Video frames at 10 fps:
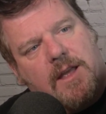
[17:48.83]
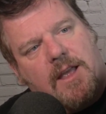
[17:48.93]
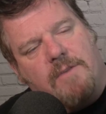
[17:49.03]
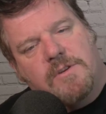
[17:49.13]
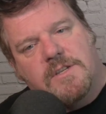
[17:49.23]

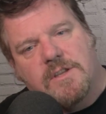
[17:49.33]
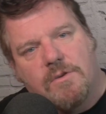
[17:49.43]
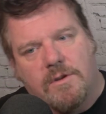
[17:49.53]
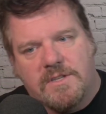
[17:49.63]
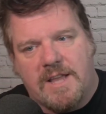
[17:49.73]
which is a
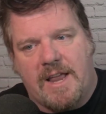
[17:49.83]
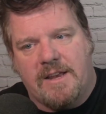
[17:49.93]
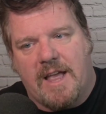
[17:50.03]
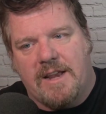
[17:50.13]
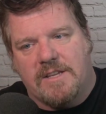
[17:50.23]

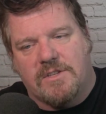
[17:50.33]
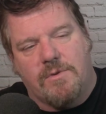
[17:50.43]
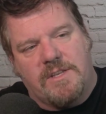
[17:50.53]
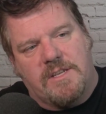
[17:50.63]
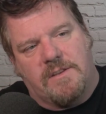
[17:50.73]
godsend, and it's so easy